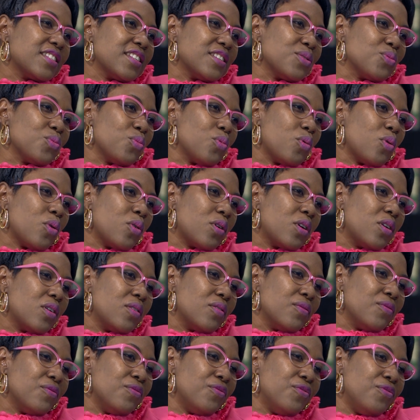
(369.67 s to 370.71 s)
his
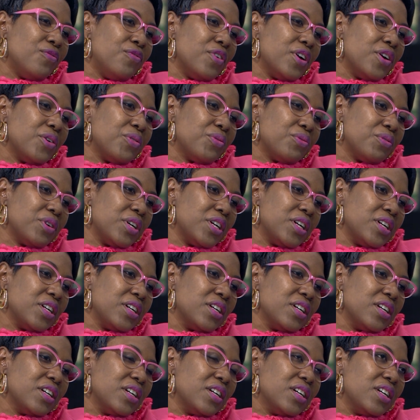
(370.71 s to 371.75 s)
work very,
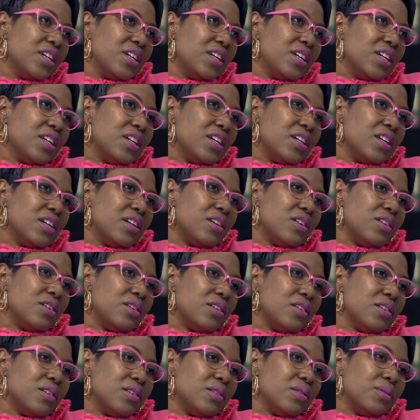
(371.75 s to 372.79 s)

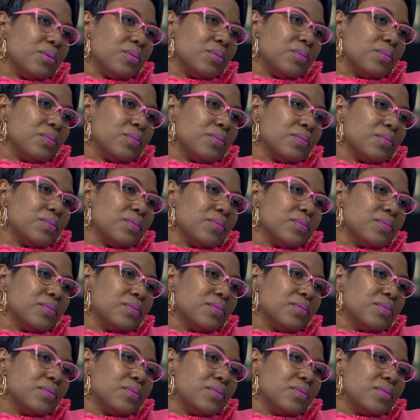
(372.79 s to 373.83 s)
how
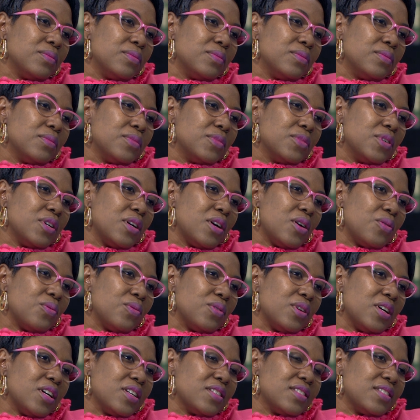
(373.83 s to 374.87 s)

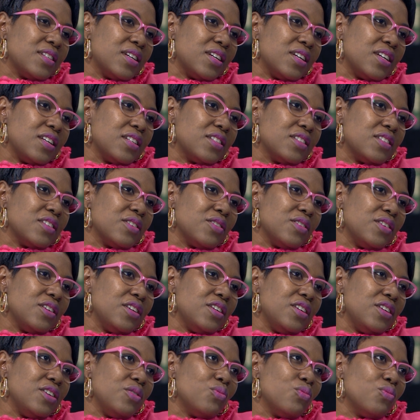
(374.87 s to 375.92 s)
will I say it?
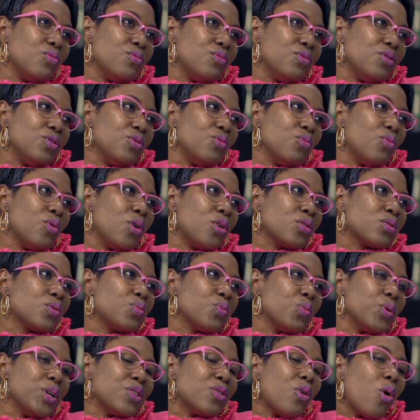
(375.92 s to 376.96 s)
He
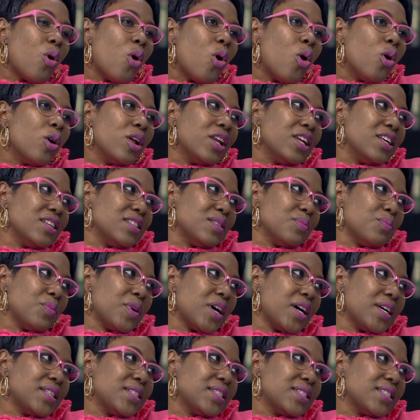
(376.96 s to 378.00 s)
works with all his
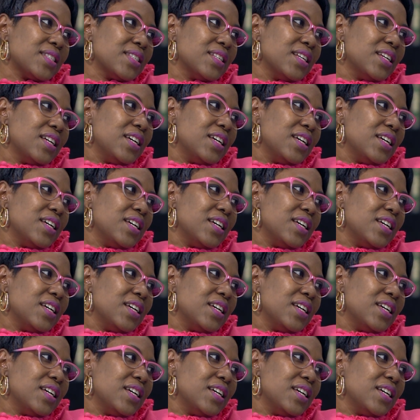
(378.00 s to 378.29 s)
might.